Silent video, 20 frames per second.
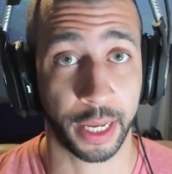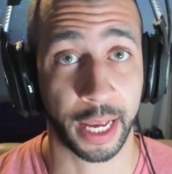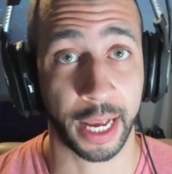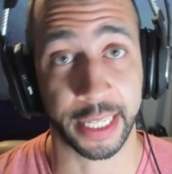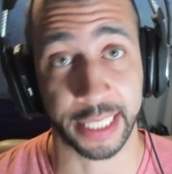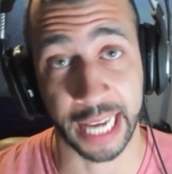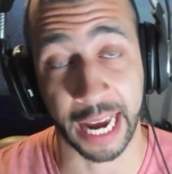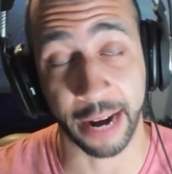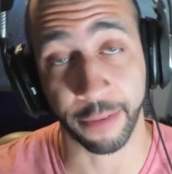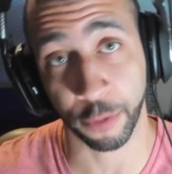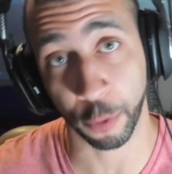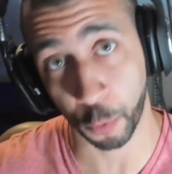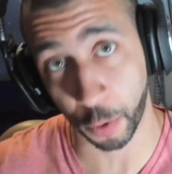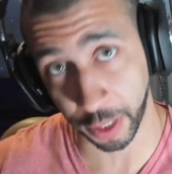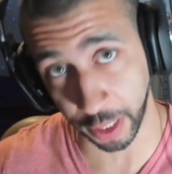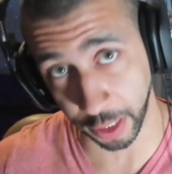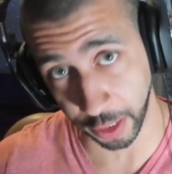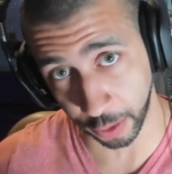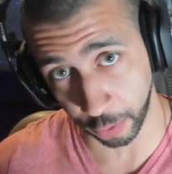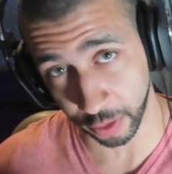has ever
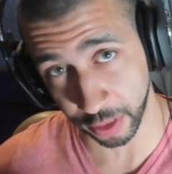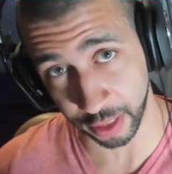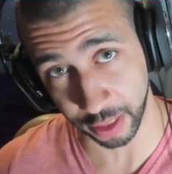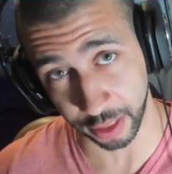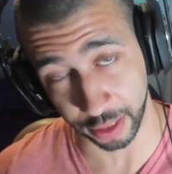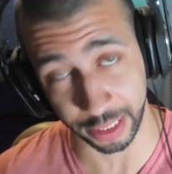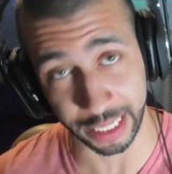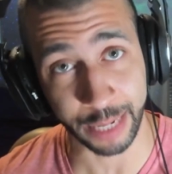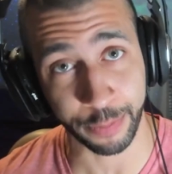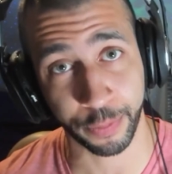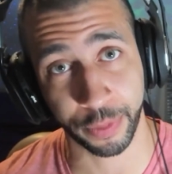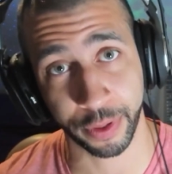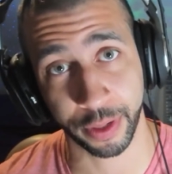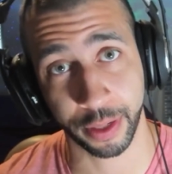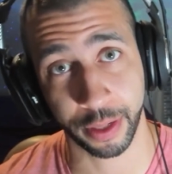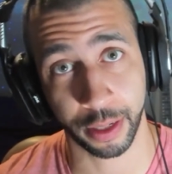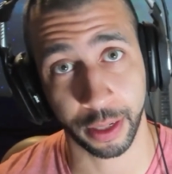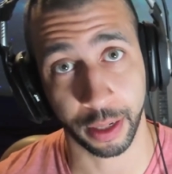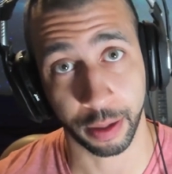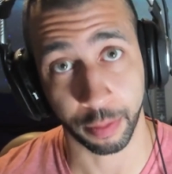wanted to sleep
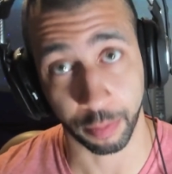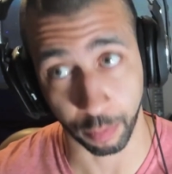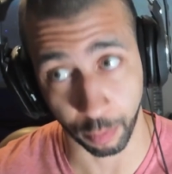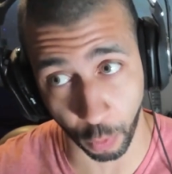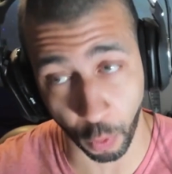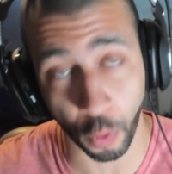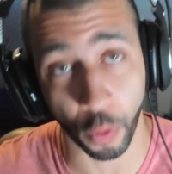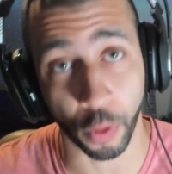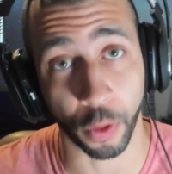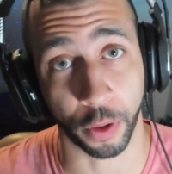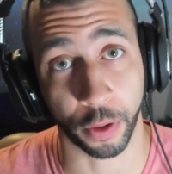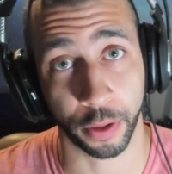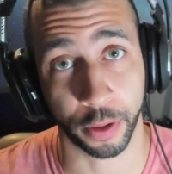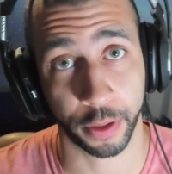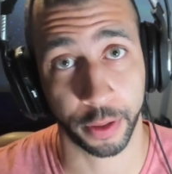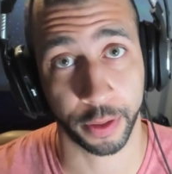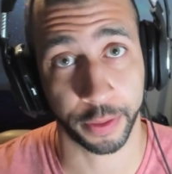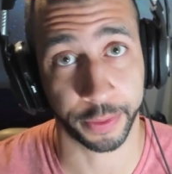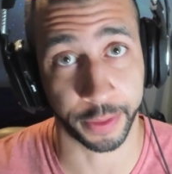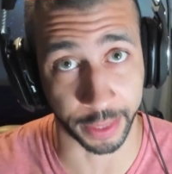more
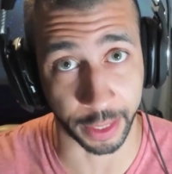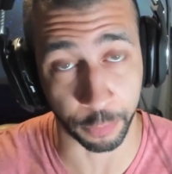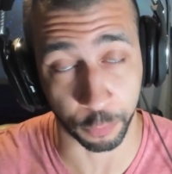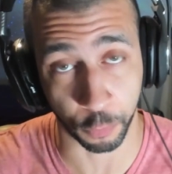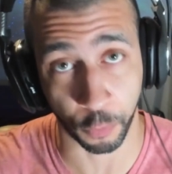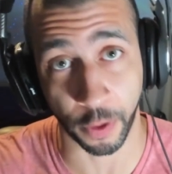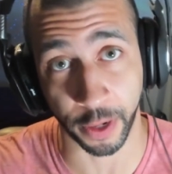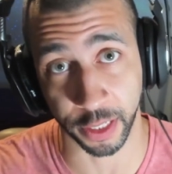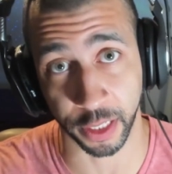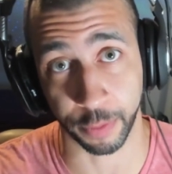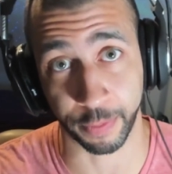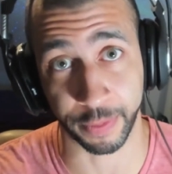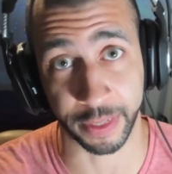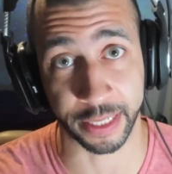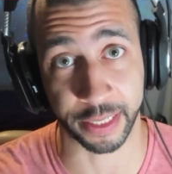than they've wanted to be